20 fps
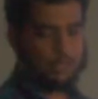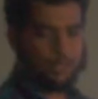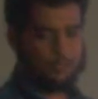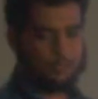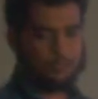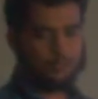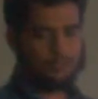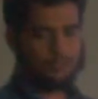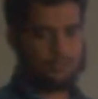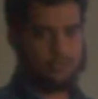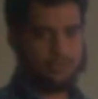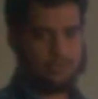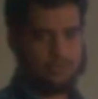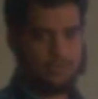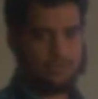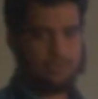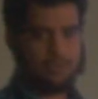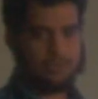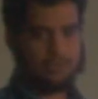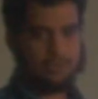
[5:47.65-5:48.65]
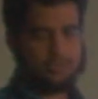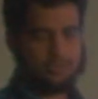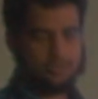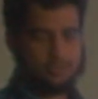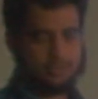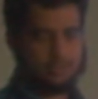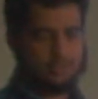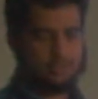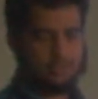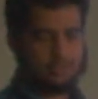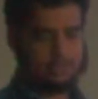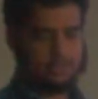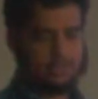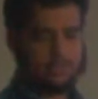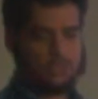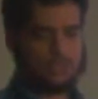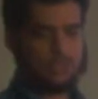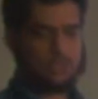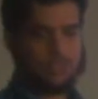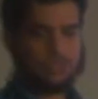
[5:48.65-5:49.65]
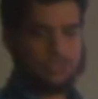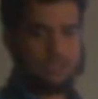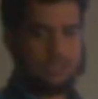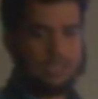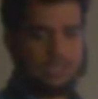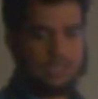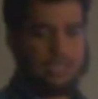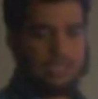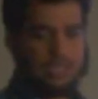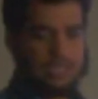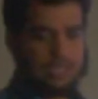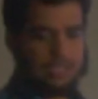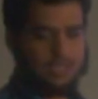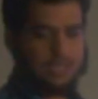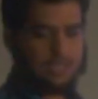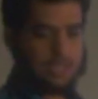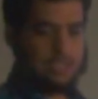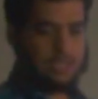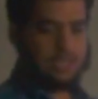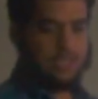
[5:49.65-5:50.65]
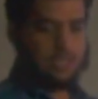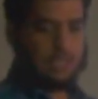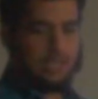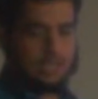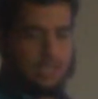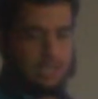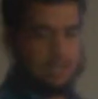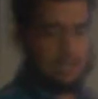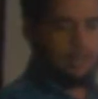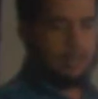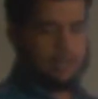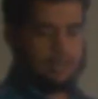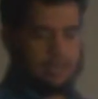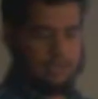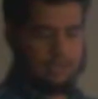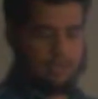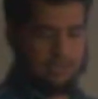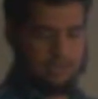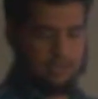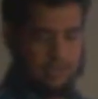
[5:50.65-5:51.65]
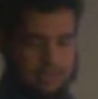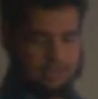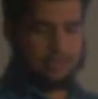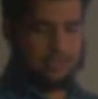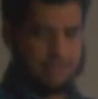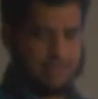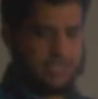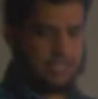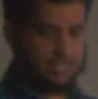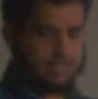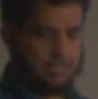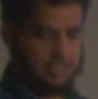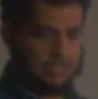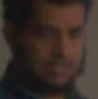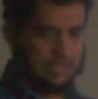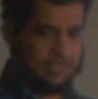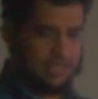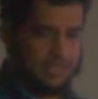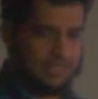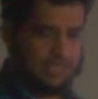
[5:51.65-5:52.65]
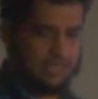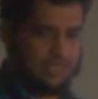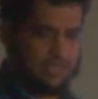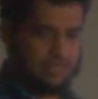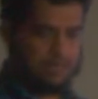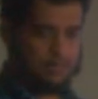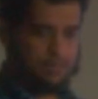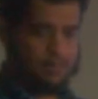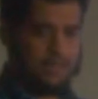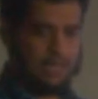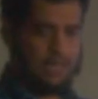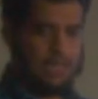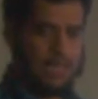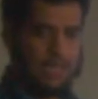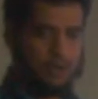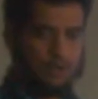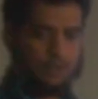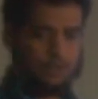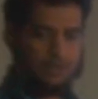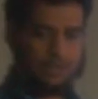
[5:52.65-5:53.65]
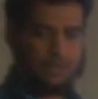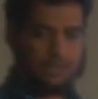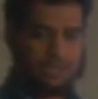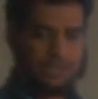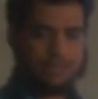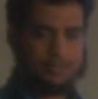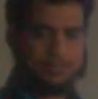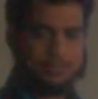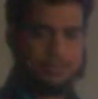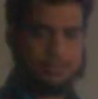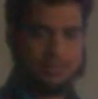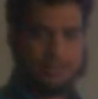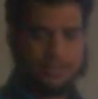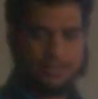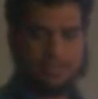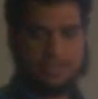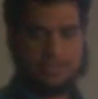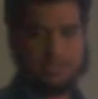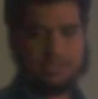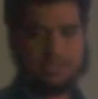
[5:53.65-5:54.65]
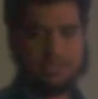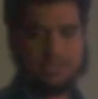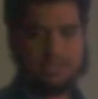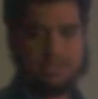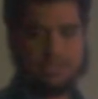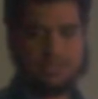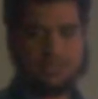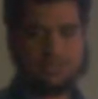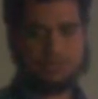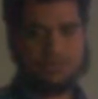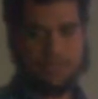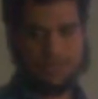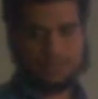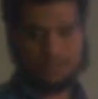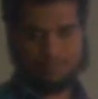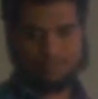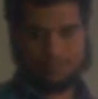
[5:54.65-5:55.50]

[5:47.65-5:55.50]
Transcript: of this story is the last step how paper is made.